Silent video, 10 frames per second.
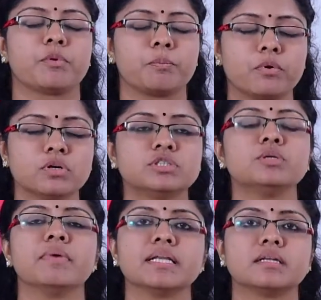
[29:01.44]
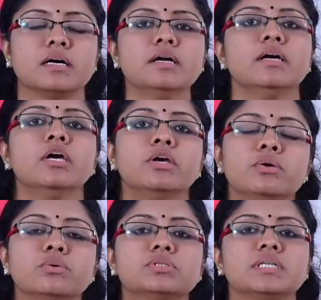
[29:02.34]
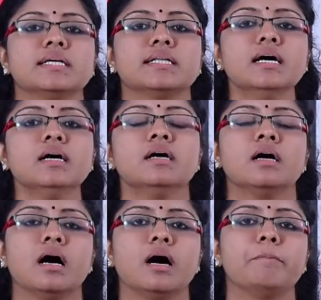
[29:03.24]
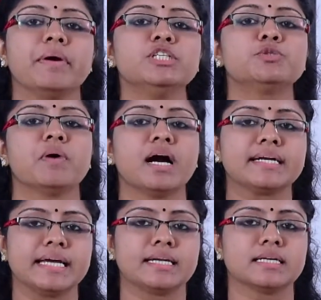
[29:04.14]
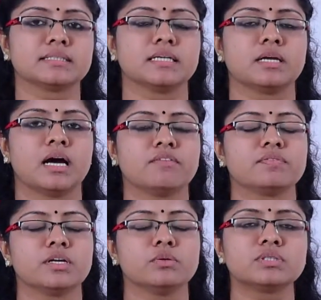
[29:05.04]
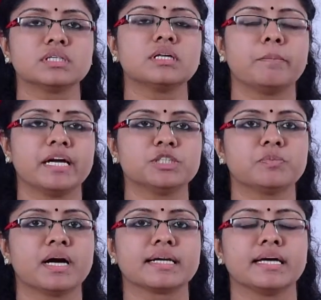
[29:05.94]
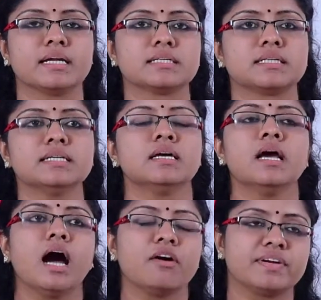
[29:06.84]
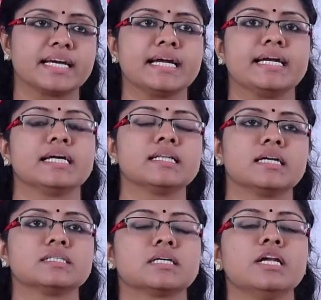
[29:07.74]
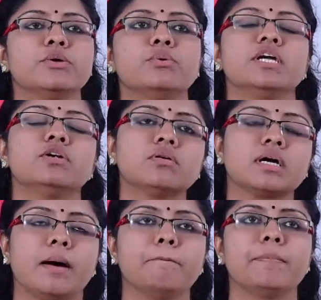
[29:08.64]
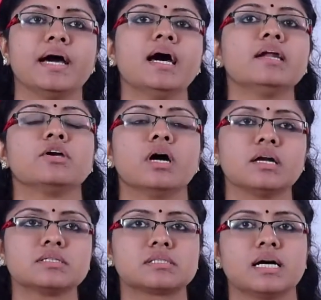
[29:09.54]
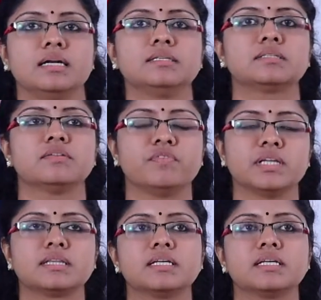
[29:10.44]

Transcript: proposed method using the benchmark data set. After using the benchmark data set, after getting the result, you need to compare your result with